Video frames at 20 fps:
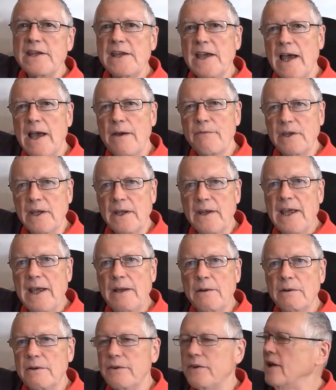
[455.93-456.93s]
you have it.
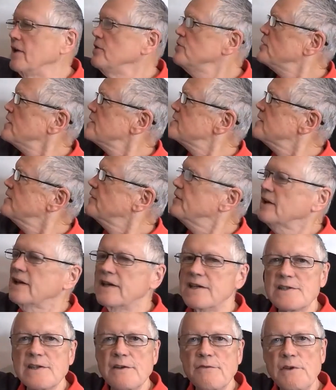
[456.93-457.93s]
Now, the interesting thing
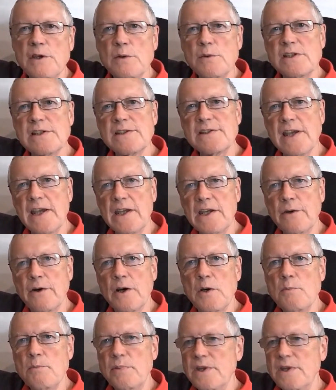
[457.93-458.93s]
is, if you were to take your own